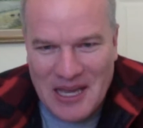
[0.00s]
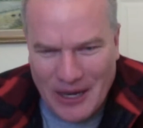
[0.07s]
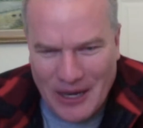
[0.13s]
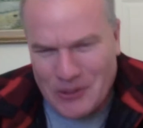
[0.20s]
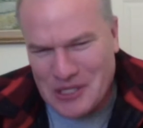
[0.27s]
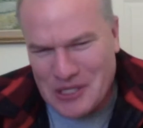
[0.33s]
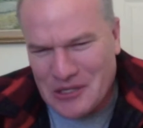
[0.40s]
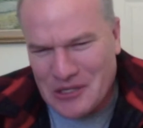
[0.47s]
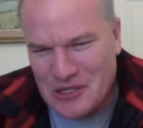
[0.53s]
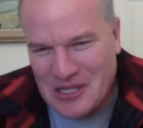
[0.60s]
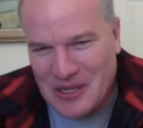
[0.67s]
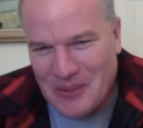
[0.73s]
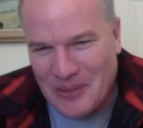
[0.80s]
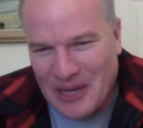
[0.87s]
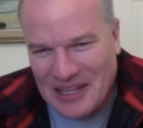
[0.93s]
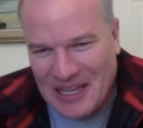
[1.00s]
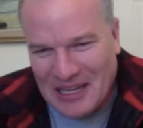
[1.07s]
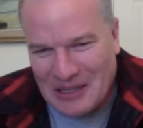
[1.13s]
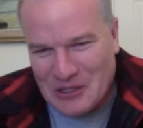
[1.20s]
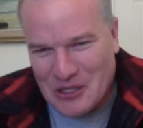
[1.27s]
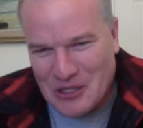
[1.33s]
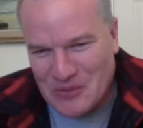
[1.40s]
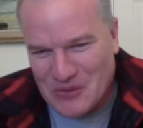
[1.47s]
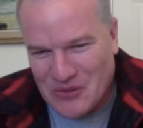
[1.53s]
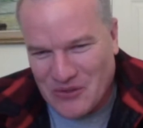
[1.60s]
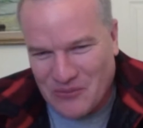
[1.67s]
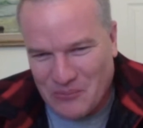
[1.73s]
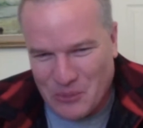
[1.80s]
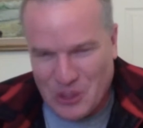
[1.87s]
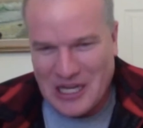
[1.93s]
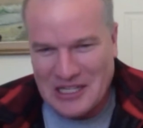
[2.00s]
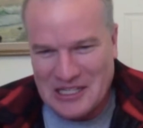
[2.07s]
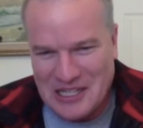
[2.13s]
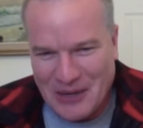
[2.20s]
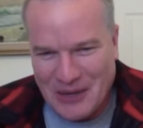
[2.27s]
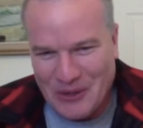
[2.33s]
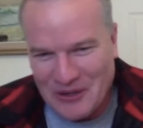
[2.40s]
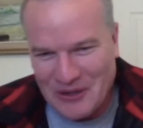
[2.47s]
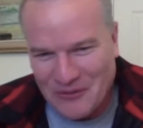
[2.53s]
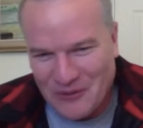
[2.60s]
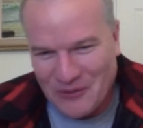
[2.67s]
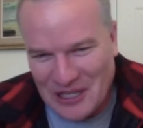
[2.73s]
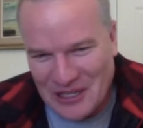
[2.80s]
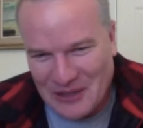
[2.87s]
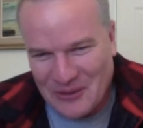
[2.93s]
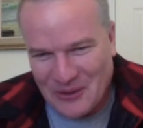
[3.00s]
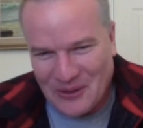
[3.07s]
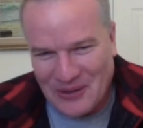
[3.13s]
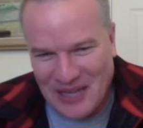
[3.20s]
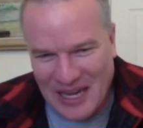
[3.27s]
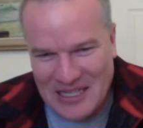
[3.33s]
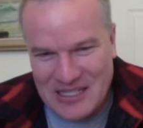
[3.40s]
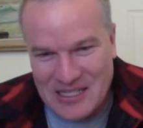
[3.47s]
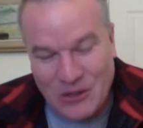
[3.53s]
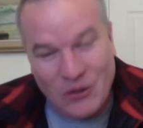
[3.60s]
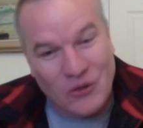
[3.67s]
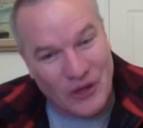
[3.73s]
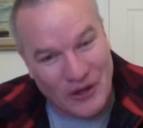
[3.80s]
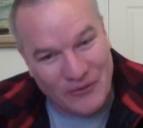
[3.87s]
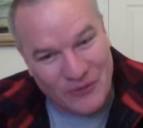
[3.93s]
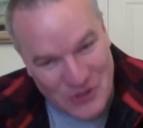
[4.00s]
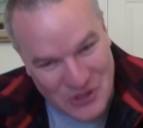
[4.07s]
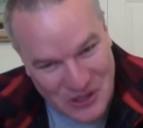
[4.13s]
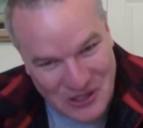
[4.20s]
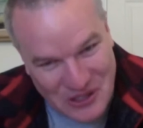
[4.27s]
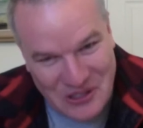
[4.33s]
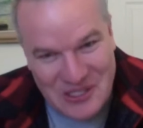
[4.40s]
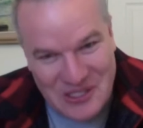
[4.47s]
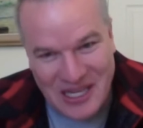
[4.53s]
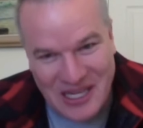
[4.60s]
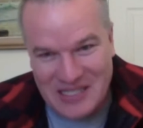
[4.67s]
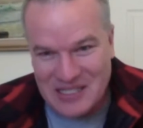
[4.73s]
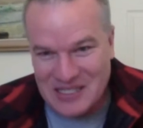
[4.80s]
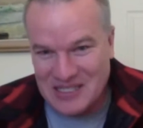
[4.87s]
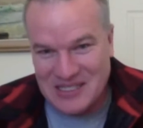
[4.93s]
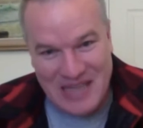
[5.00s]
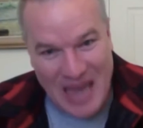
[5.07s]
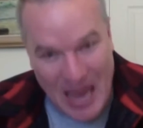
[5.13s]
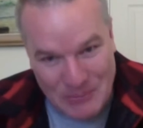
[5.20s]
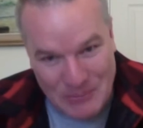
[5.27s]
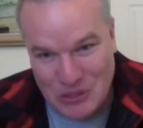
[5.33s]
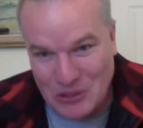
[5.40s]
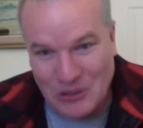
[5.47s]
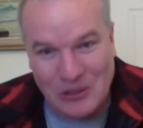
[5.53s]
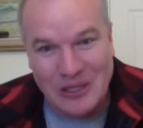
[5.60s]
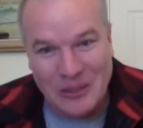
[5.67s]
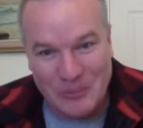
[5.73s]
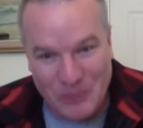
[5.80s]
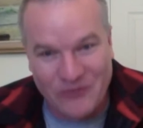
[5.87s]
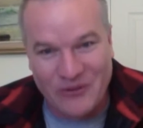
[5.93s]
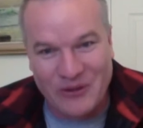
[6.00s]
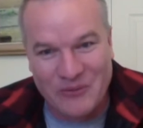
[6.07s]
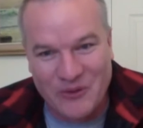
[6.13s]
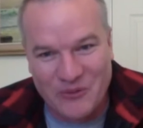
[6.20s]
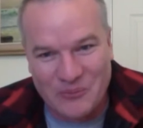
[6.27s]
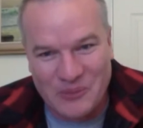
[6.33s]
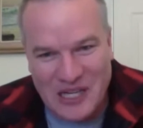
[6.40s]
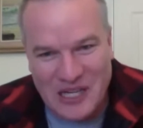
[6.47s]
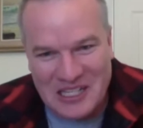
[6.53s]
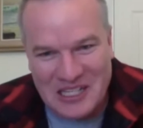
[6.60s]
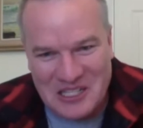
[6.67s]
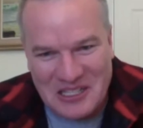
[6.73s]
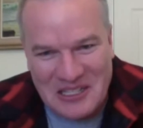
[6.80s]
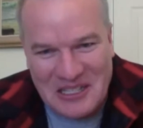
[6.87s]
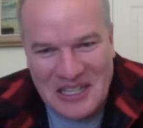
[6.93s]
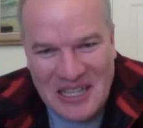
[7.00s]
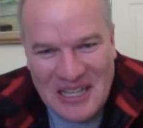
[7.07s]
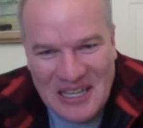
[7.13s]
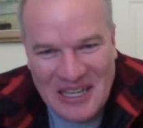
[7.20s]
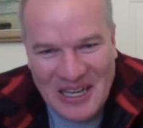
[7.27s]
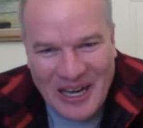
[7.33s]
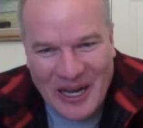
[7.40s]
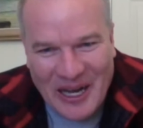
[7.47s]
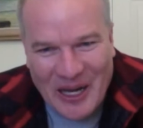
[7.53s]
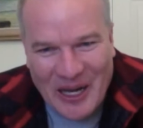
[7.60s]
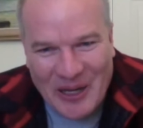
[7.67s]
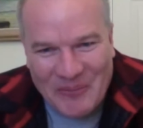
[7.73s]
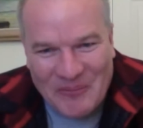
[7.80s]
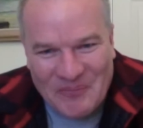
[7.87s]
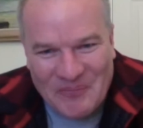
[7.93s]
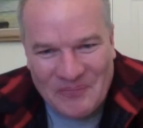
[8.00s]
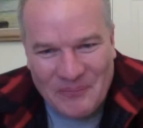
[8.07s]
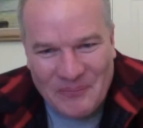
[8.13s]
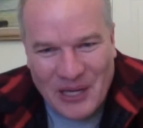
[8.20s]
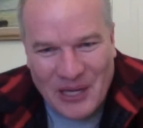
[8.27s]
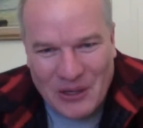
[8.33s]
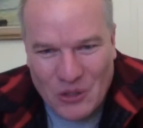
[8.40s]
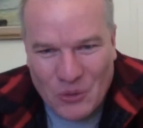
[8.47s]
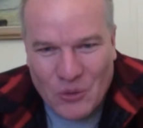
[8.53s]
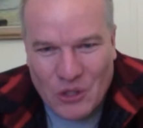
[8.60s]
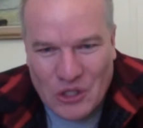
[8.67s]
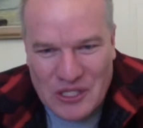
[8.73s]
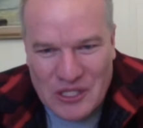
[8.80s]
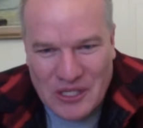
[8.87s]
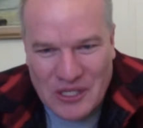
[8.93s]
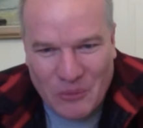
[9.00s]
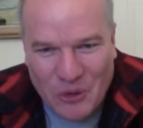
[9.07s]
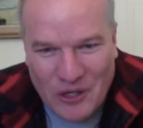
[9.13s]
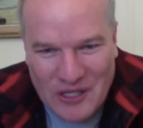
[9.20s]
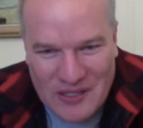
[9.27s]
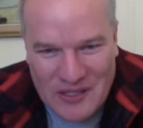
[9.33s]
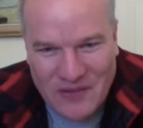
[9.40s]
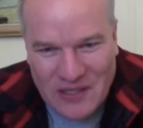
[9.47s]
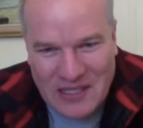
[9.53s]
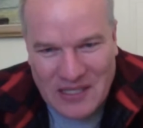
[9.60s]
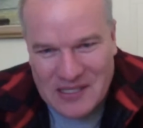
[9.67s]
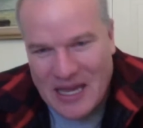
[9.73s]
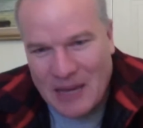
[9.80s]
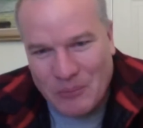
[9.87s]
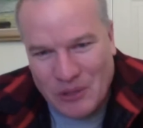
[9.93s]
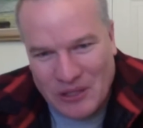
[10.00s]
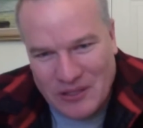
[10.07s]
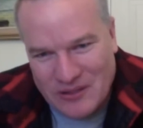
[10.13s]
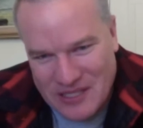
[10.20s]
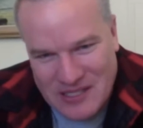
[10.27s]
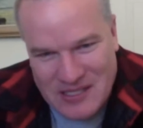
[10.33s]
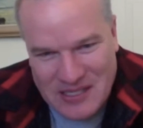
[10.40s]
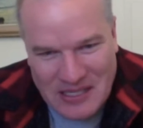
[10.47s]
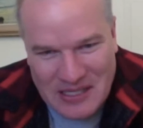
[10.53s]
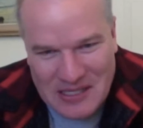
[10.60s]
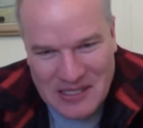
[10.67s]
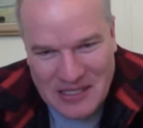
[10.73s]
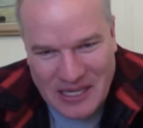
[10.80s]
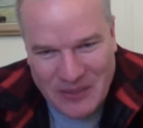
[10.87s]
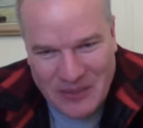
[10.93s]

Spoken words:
I was interested about that in terms of production. I wouldn't have really thought XE, although for certain use cases, it's absolutely perfect for production. But you were using it more as an example of just an easy database.